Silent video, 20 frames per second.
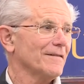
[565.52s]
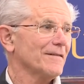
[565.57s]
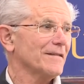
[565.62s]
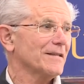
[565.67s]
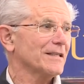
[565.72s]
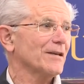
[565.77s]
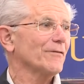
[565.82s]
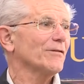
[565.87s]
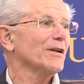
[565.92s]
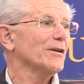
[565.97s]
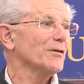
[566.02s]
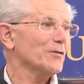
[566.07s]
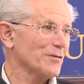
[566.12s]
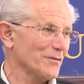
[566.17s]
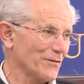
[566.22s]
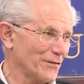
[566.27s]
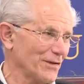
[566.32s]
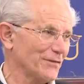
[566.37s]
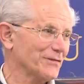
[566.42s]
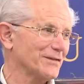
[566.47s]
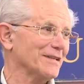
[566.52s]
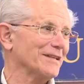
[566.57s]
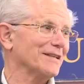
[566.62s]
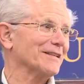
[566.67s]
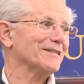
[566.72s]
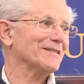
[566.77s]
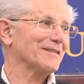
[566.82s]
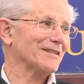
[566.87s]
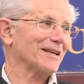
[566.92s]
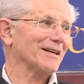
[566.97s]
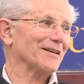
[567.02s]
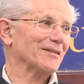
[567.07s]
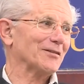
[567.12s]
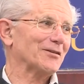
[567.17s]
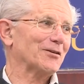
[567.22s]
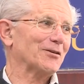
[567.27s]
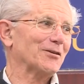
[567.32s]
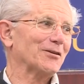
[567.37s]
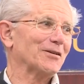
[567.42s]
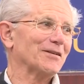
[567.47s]
750 is the
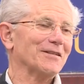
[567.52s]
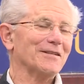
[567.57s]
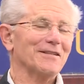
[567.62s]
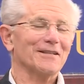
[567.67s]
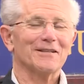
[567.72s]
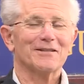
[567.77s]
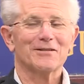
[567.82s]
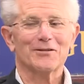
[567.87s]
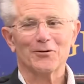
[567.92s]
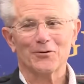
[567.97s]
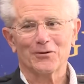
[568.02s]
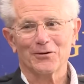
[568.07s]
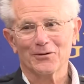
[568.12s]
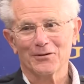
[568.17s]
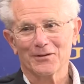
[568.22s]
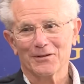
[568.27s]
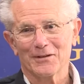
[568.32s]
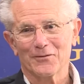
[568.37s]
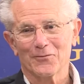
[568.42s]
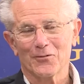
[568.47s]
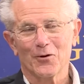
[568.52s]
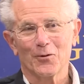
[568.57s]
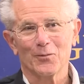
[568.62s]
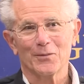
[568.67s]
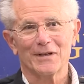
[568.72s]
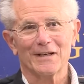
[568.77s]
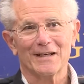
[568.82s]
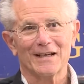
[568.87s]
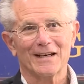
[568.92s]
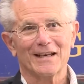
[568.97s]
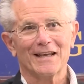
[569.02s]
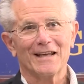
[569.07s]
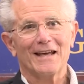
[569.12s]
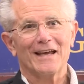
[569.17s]
current total enrollment in it.